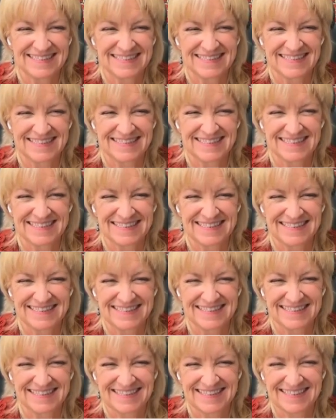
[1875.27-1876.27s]

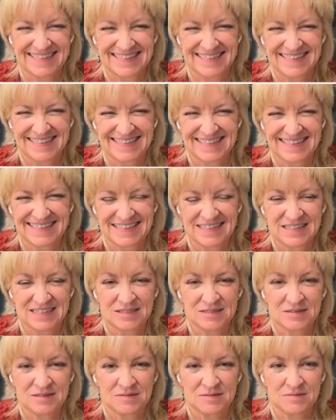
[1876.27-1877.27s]

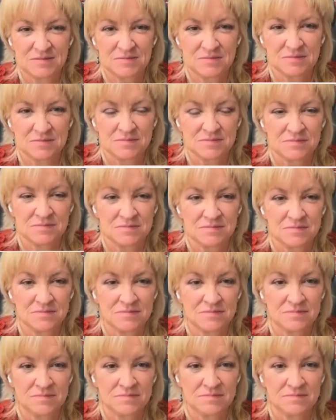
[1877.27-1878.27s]

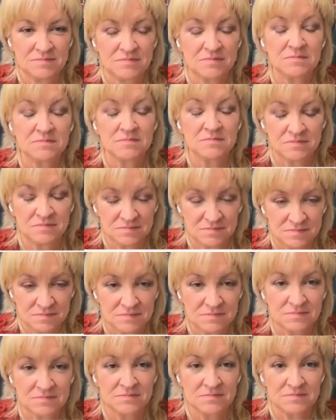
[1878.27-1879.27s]

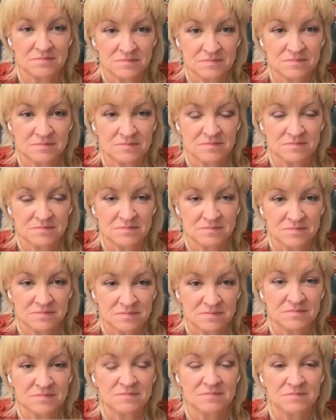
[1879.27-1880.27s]

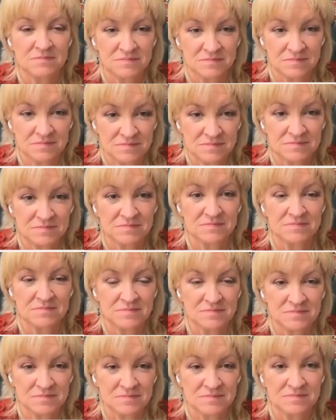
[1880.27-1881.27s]

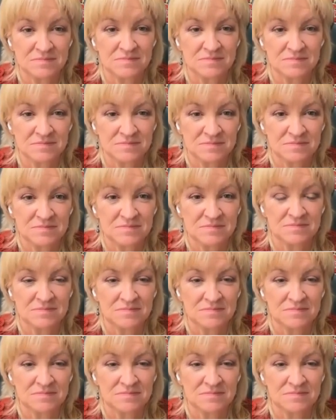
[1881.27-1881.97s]
This person isn't speaking.